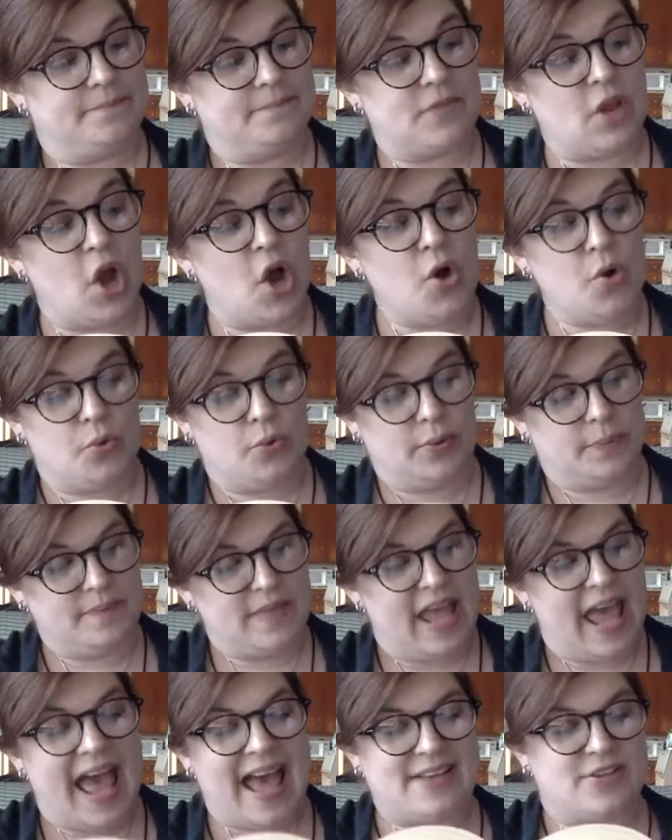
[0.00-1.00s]
Oh,
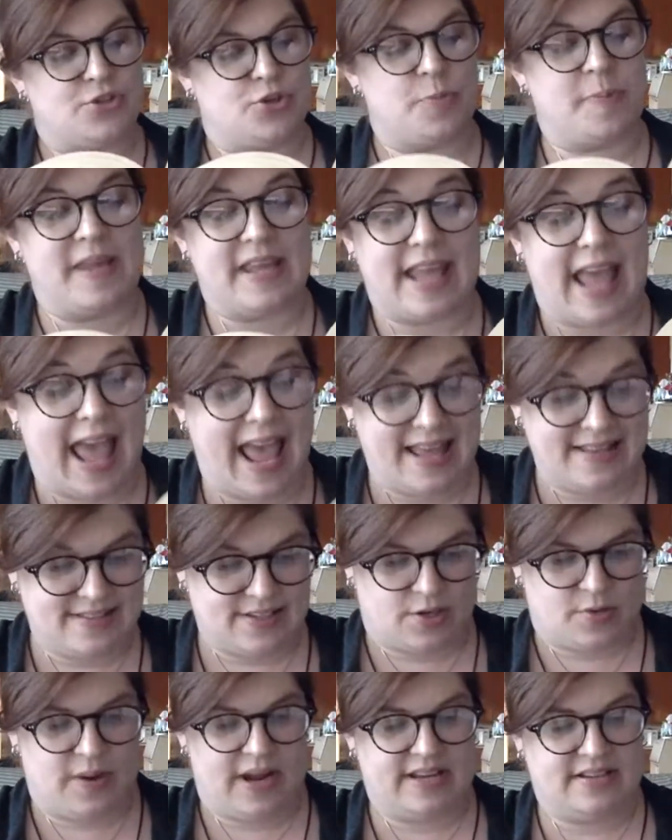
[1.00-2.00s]
as to being Anne's
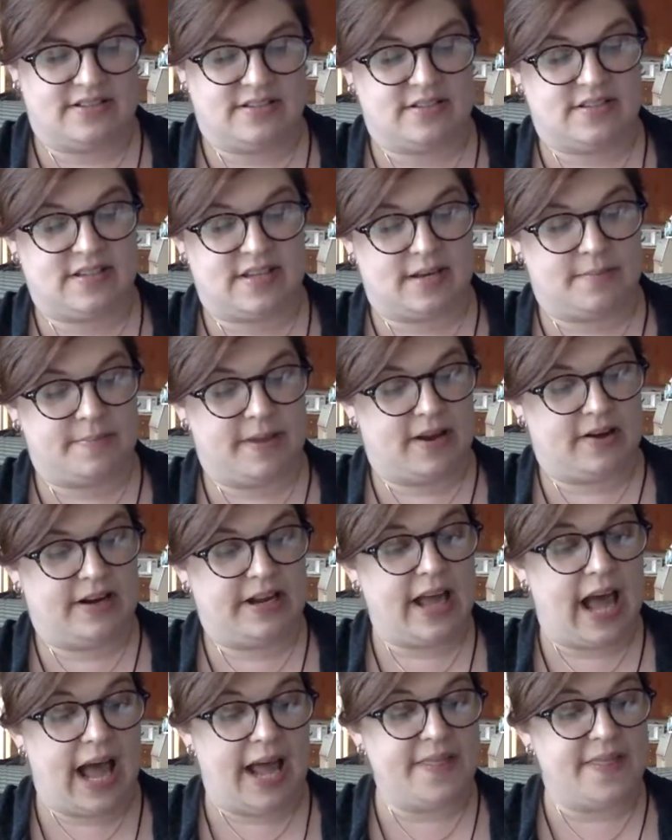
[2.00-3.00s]
acquaintance, said
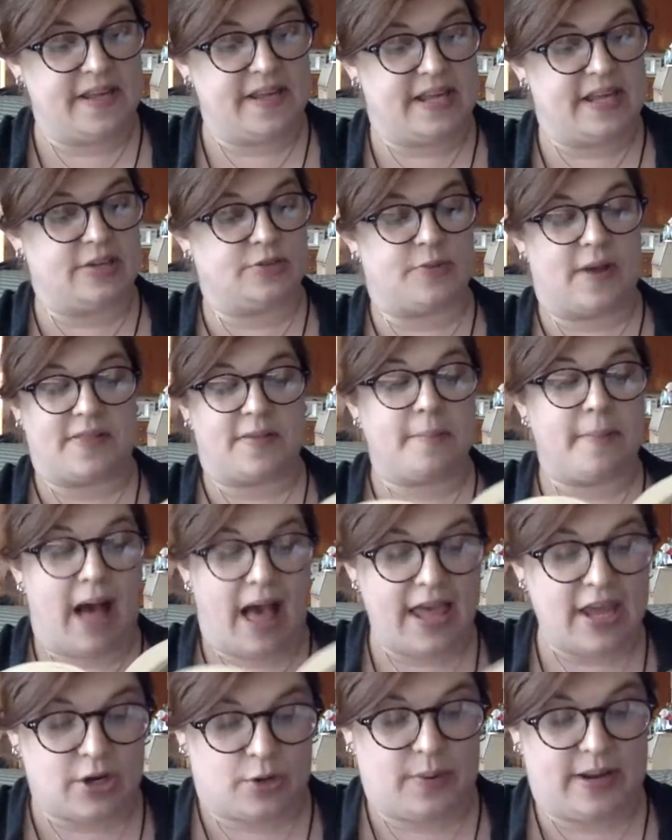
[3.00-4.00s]
Mary, I he is rather
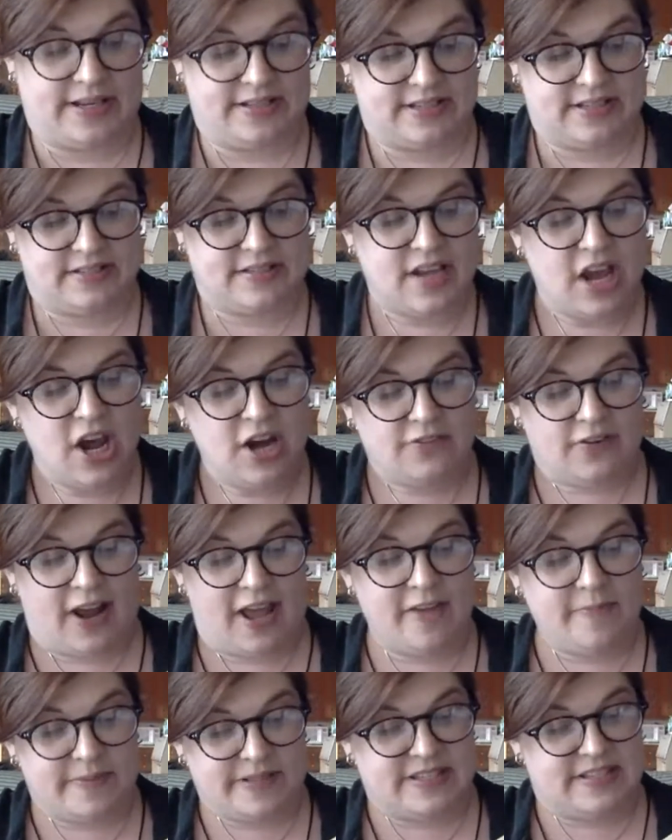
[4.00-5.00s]
my acquaintance, for I
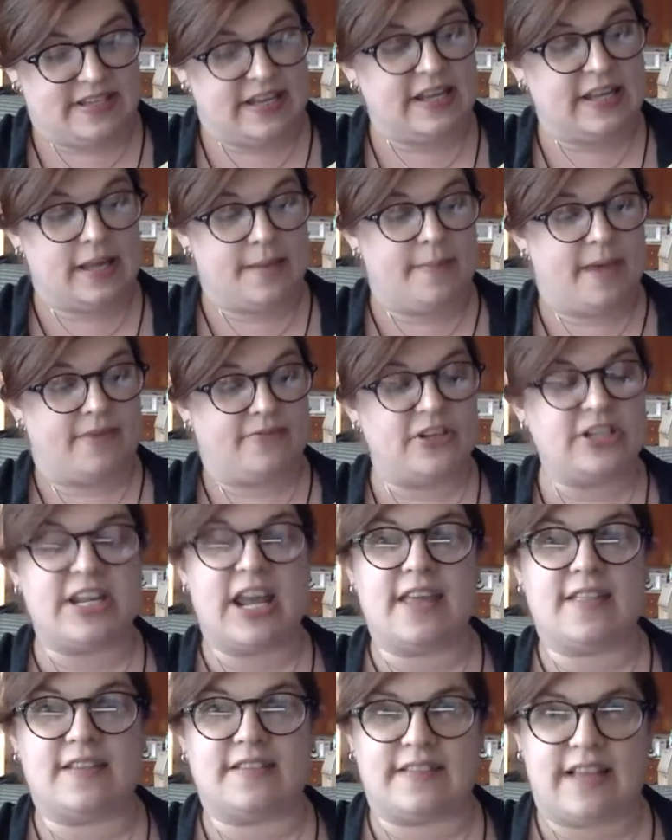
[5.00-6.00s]
have been seeing him every
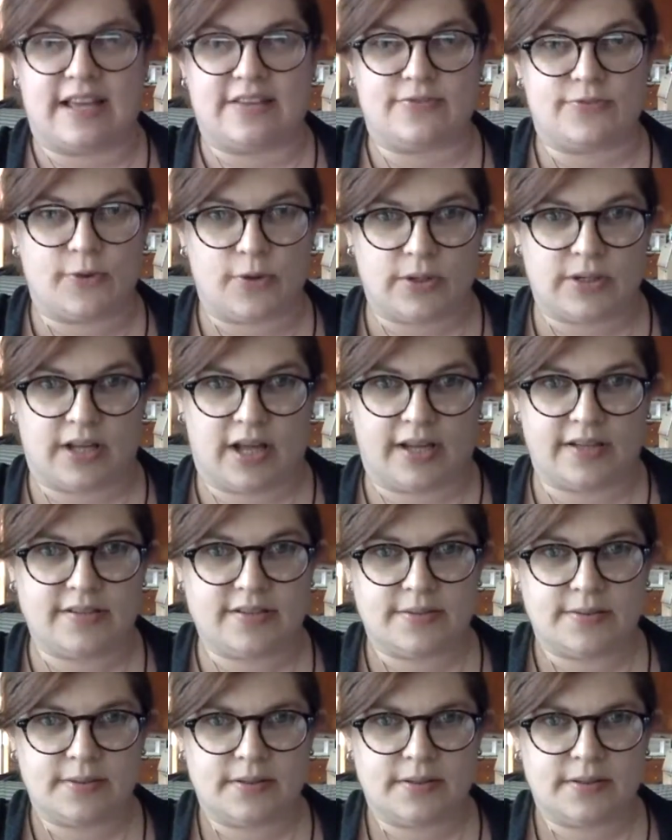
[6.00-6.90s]
day this last fortnight.